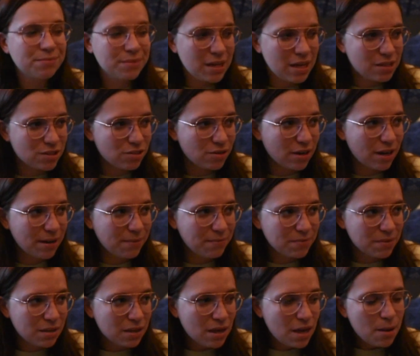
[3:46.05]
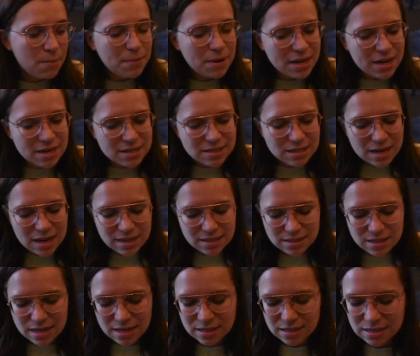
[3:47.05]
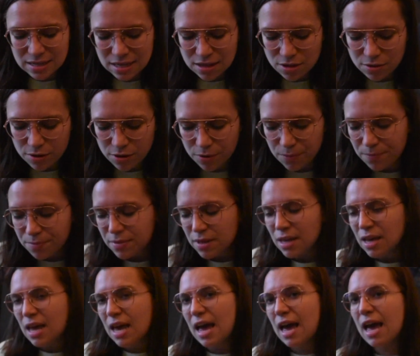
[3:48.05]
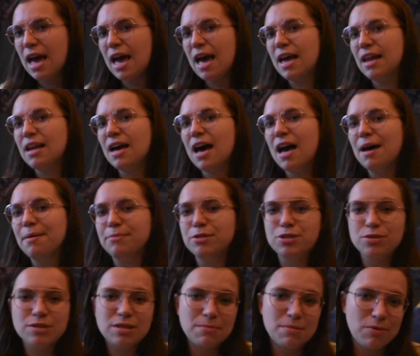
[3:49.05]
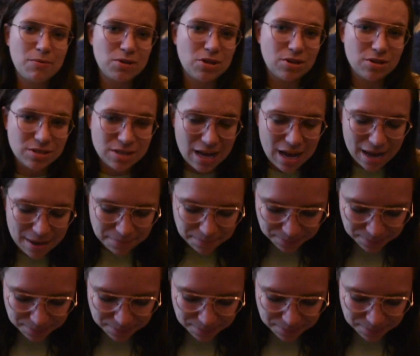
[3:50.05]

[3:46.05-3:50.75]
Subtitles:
It's great. But it is a nice thing to sit through and do something with your time.